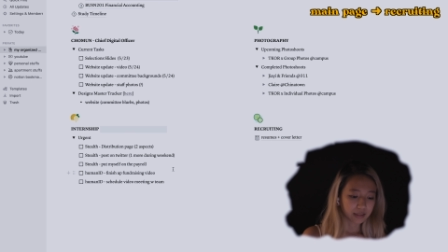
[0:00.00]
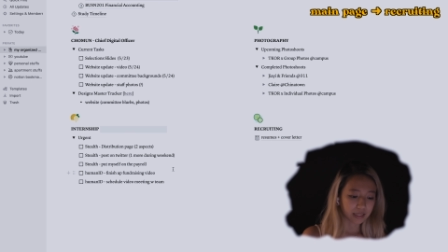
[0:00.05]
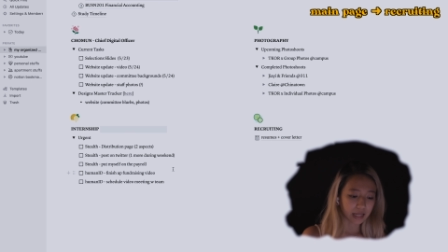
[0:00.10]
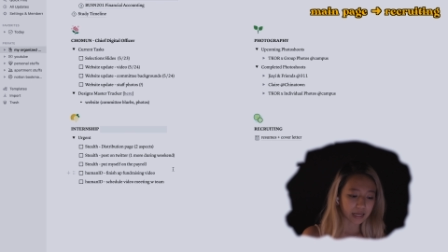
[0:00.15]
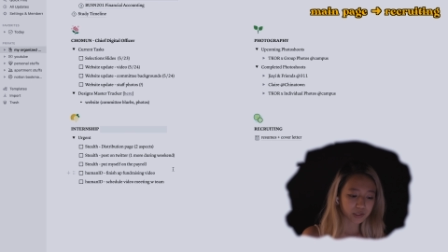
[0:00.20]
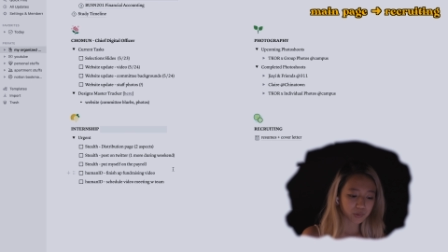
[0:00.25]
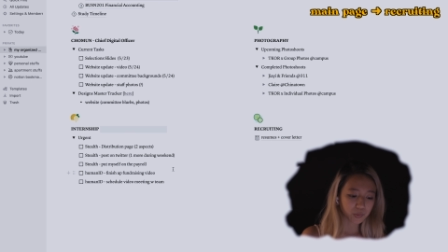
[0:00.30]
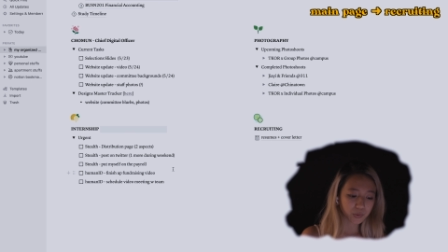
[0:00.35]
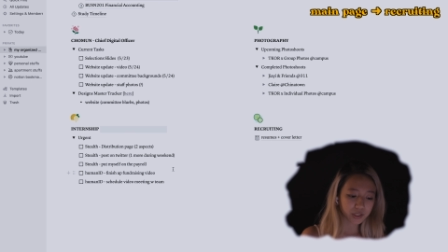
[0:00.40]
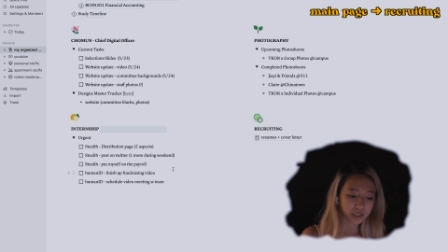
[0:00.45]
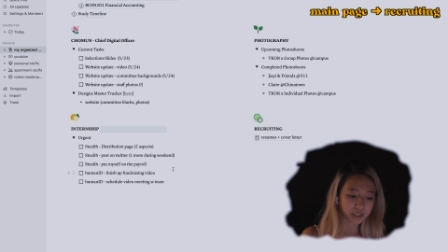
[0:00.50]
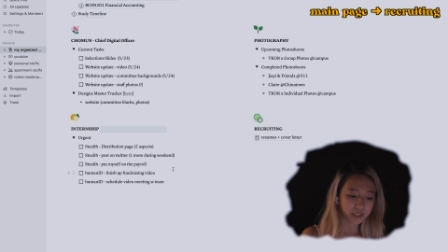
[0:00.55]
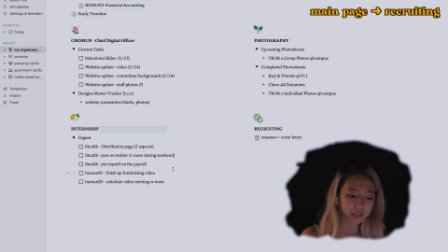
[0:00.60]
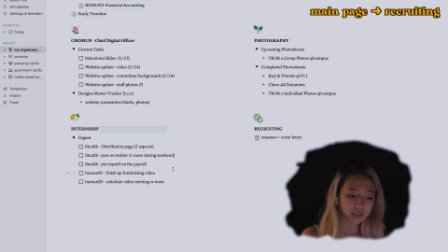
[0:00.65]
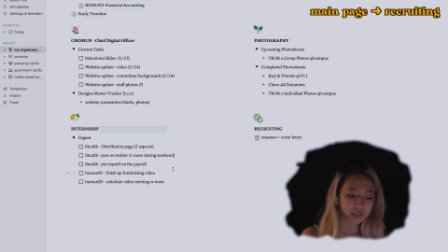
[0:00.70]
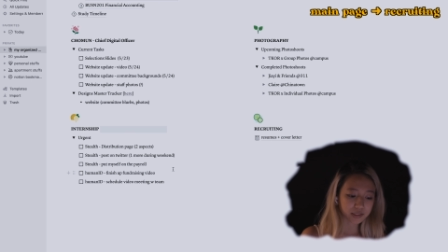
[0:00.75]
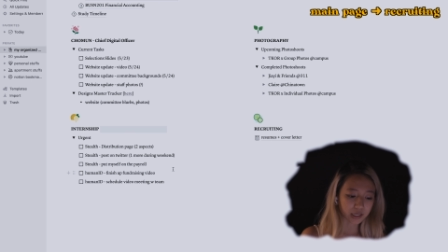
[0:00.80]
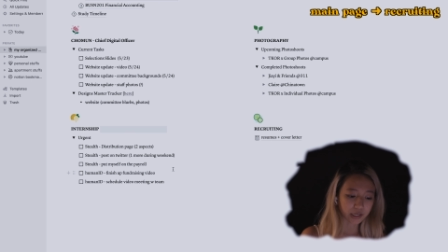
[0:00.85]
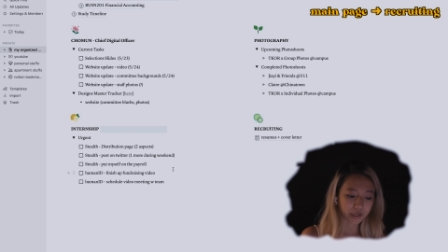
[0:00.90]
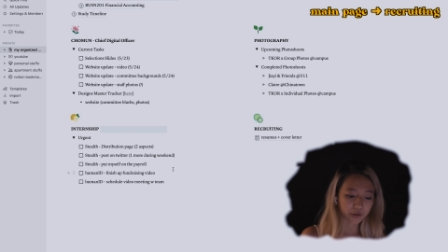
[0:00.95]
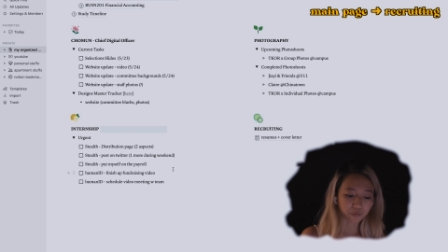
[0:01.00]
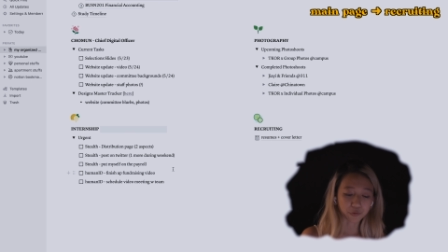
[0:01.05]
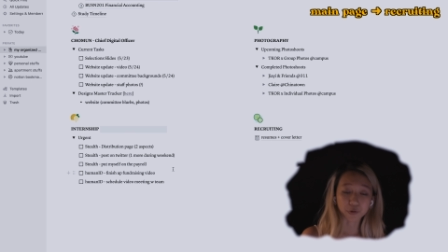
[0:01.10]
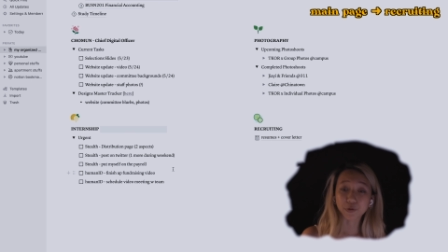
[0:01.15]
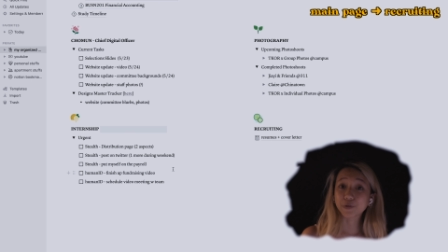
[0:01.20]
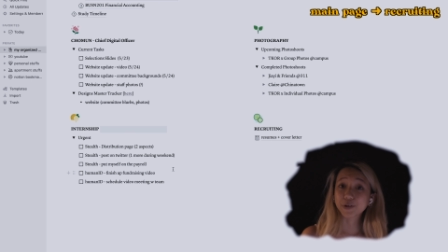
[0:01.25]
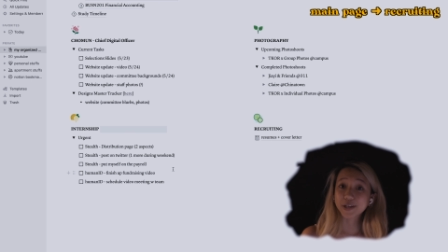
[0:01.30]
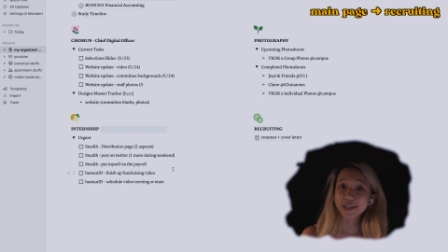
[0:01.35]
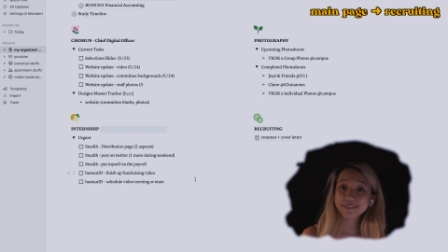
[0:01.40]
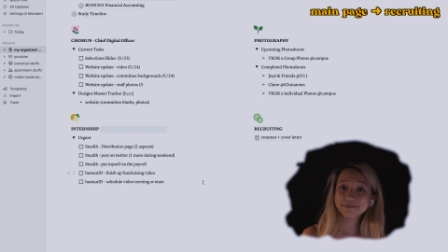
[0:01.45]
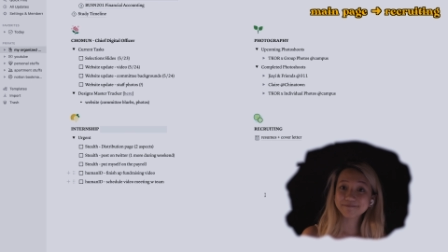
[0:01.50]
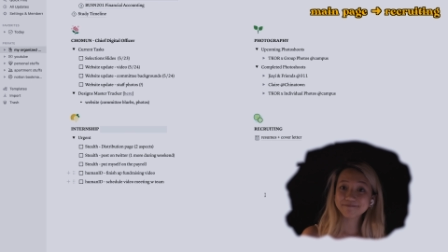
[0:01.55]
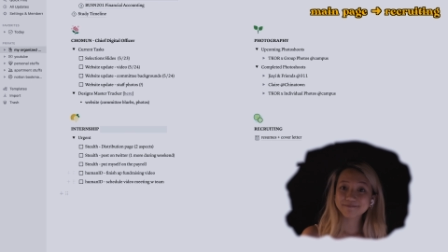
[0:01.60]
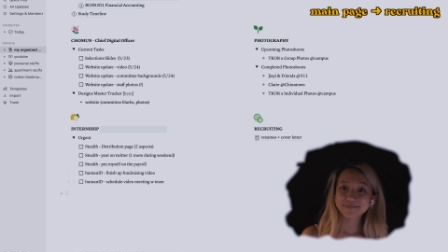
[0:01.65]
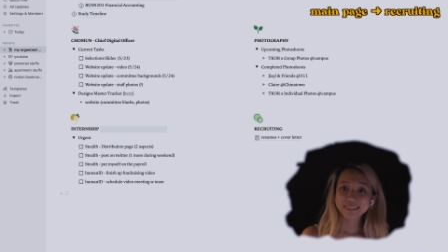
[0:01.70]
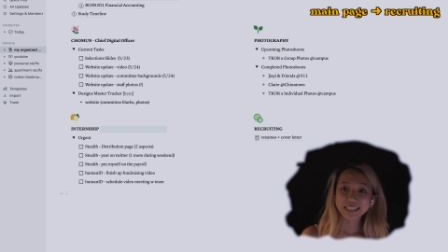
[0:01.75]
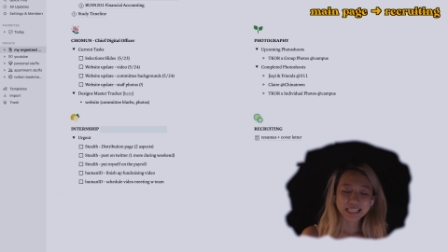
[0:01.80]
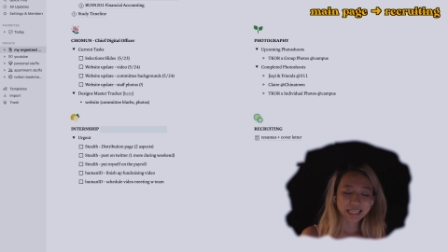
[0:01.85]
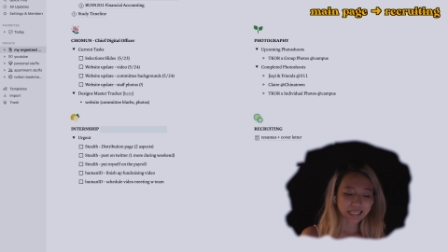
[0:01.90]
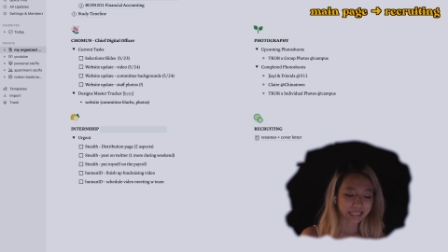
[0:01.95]
Last one is kind of recruiting
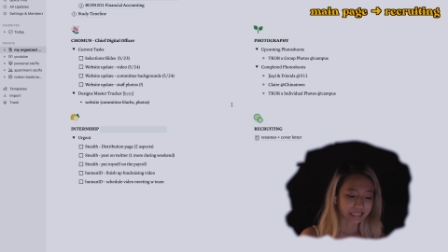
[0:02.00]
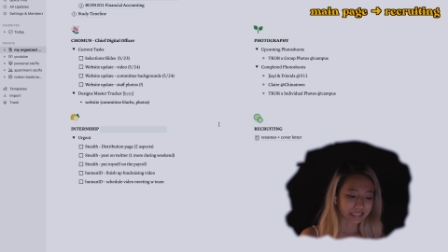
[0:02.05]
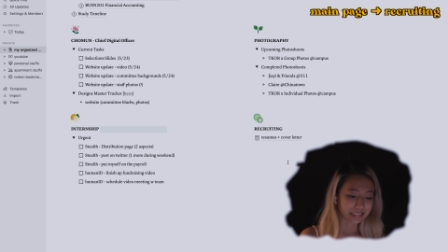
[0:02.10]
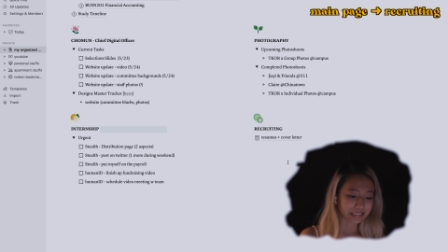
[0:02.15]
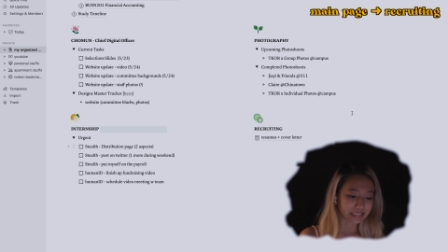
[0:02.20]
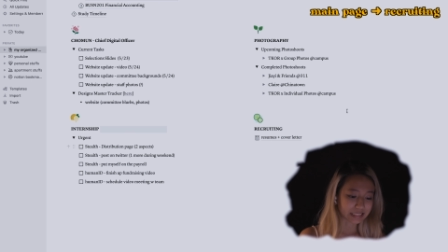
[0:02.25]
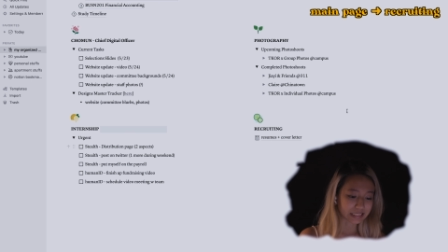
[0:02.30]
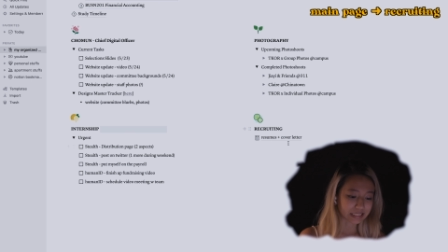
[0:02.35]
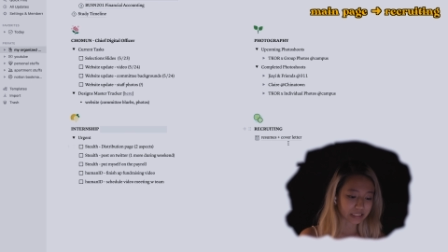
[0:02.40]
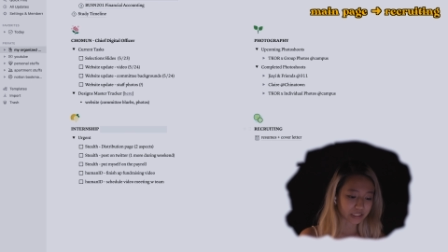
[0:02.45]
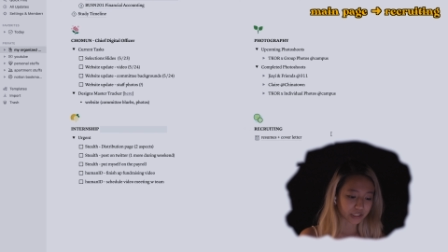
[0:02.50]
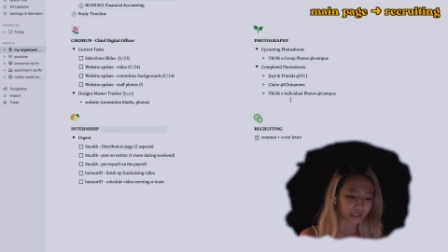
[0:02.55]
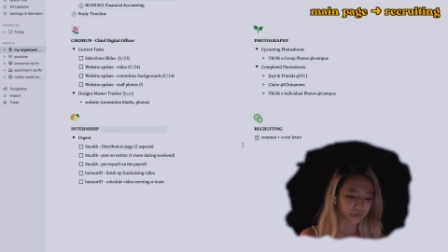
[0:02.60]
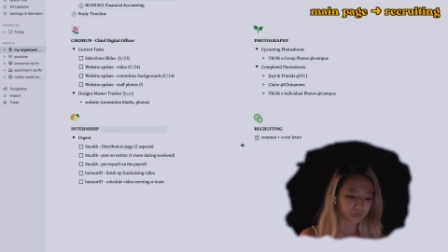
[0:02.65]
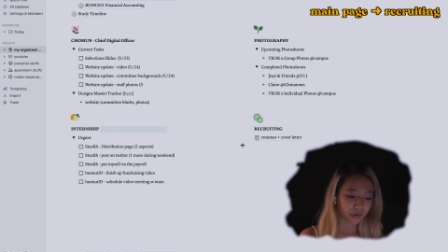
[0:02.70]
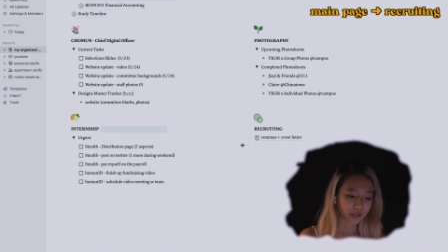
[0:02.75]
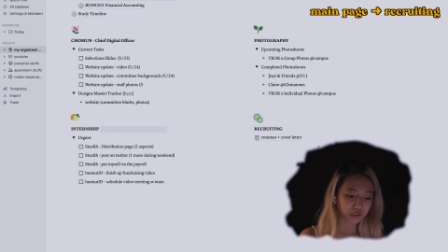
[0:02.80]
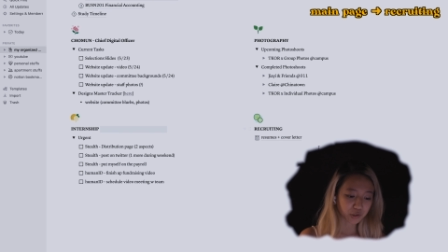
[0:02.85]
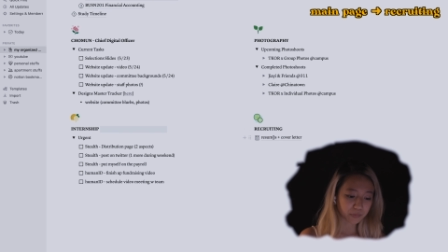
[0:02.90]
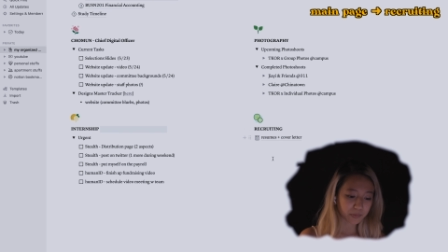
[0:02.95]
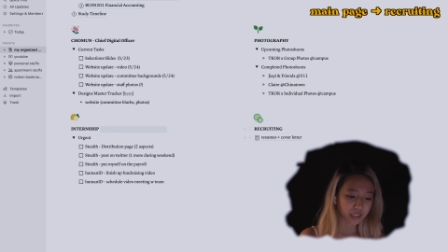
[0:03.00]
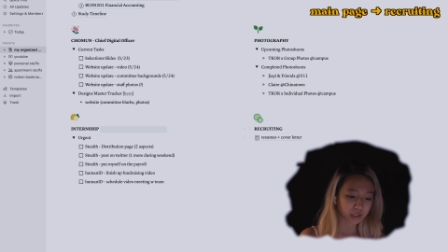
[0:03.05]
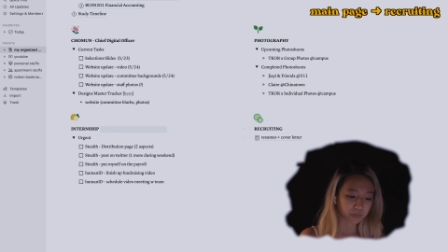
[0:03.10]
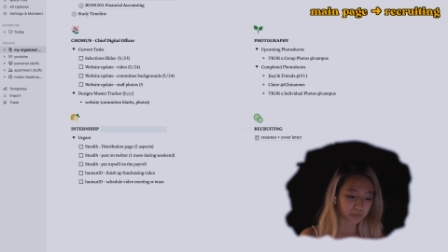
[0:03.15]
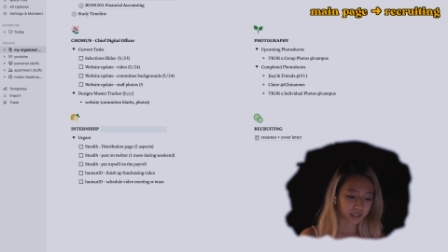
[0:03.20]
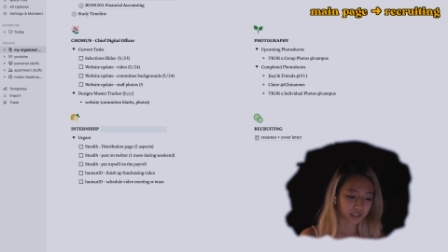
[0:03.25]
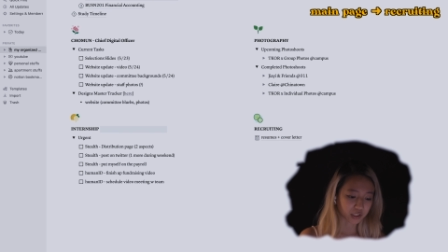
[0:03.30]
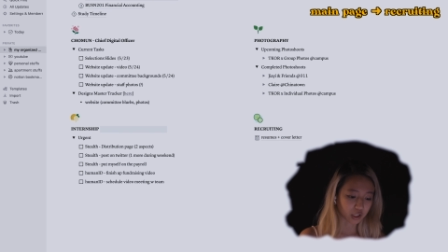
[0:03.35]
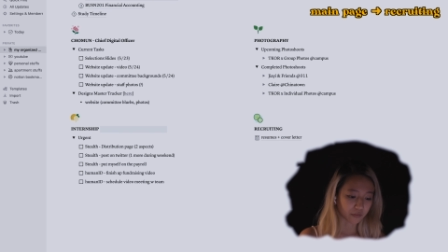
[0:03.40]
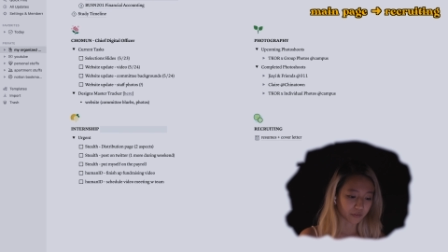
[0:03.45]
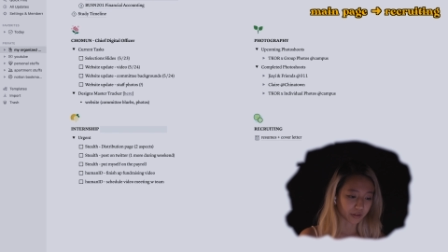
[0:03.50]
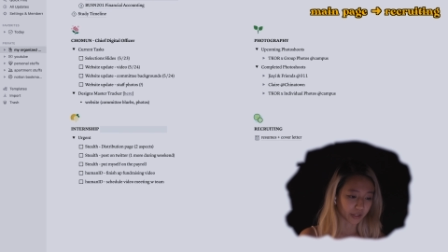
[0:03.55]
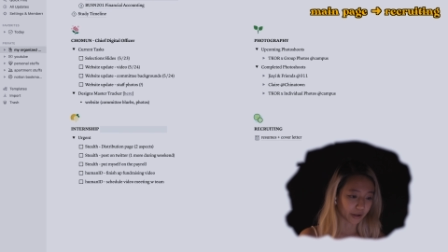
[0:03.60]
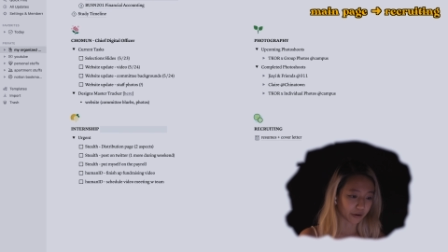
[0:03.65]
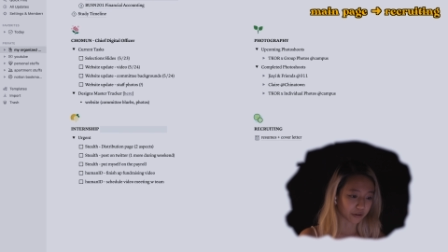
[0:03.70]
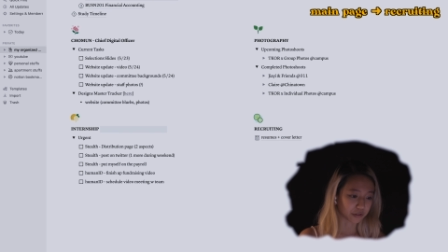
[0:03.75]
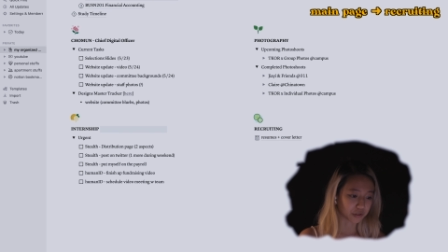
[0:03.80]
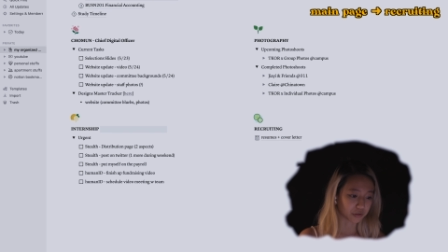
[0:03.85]
and this is just resumes plus cover letter.